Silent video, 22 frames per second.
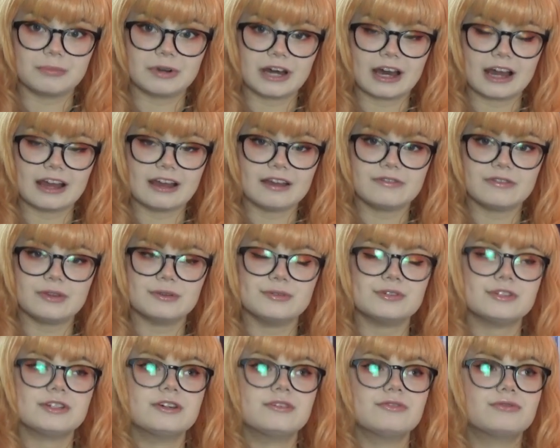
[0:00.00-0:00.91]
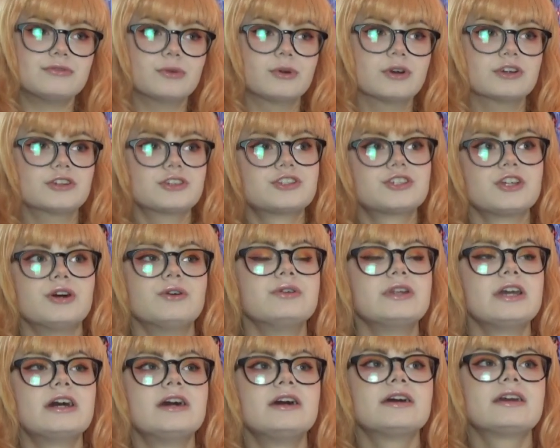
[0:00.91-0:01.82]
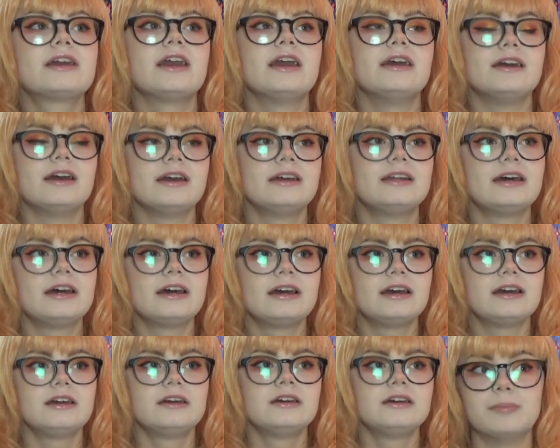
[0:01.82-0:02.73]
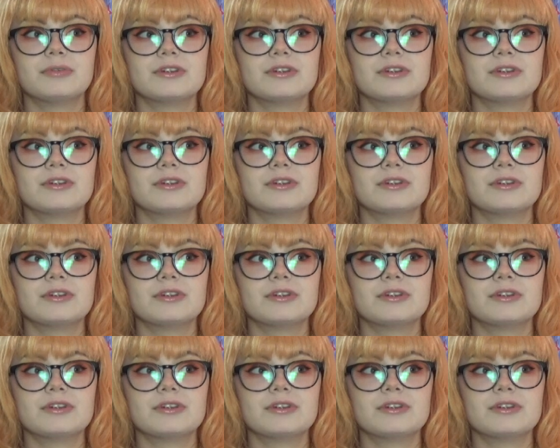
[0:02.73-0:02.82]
but I have used it for Sonya, Kaede,